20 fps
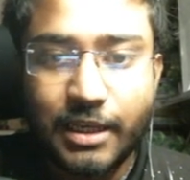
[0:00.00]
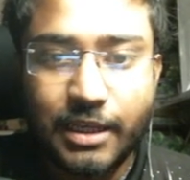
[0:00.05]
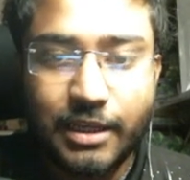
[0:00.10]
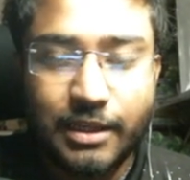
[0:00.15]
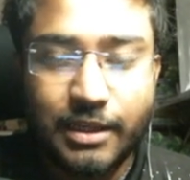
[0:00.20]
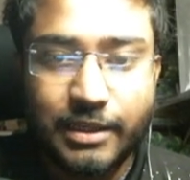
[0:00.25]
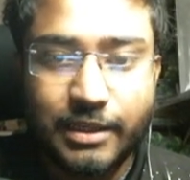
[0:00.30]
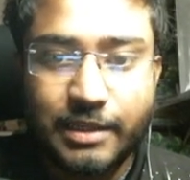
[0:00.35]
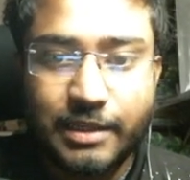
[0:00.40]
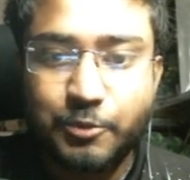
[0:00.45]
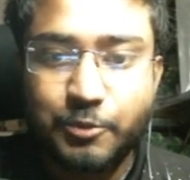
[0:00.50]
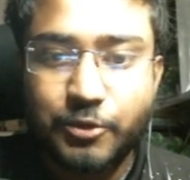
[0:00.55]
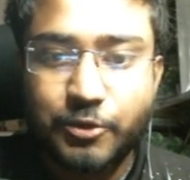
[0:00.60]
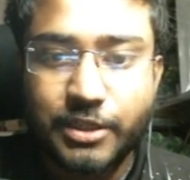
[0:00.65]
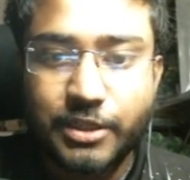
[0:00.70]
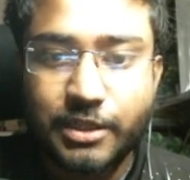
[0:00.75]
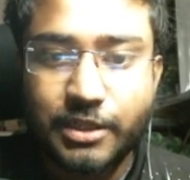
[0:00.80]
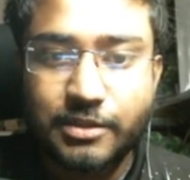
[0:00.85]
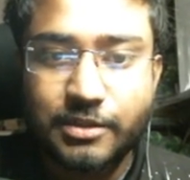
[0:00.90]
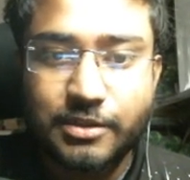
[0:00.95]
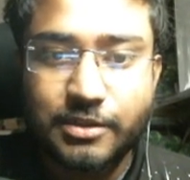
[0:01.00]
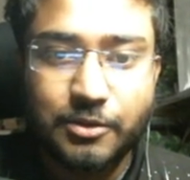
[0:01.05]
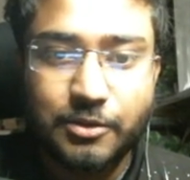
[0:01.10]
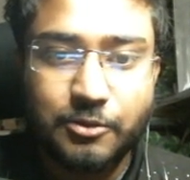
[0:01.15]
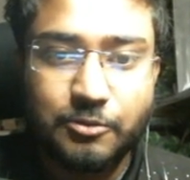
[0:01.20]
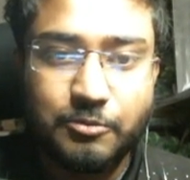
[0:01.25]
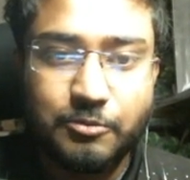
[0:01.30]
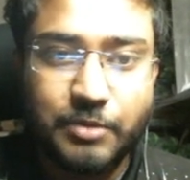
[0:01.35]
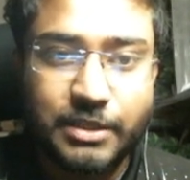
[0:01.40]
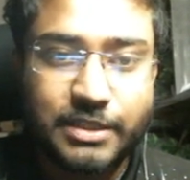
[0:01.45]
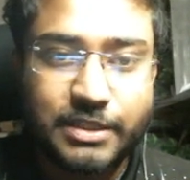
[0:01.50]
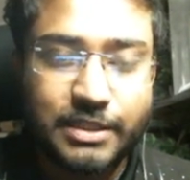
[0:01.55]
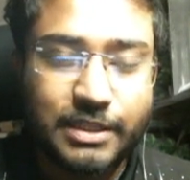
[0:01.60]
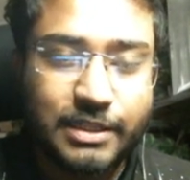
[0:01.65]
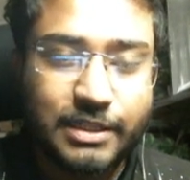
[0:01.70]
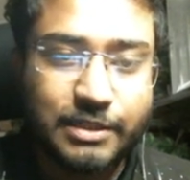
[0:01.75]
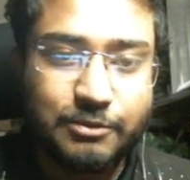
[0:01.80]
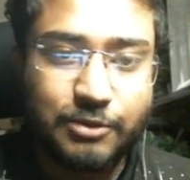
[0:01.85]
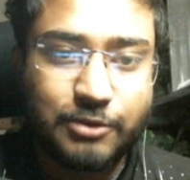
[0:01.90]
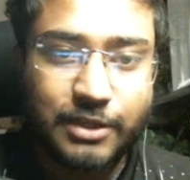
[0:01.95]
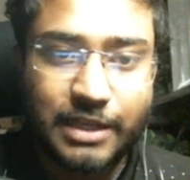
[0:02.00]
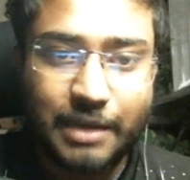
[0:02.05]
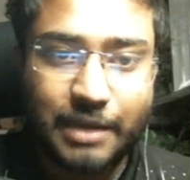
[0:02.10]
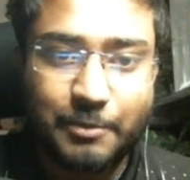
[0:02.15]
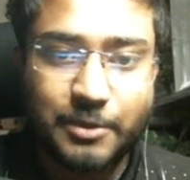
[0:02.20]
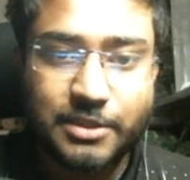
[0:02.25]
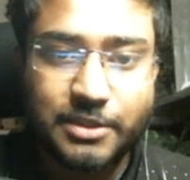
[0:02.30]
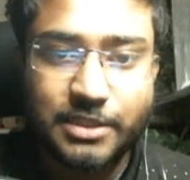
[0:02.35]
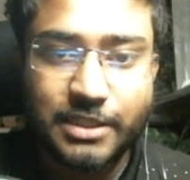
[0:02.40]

input here. So basically what happens in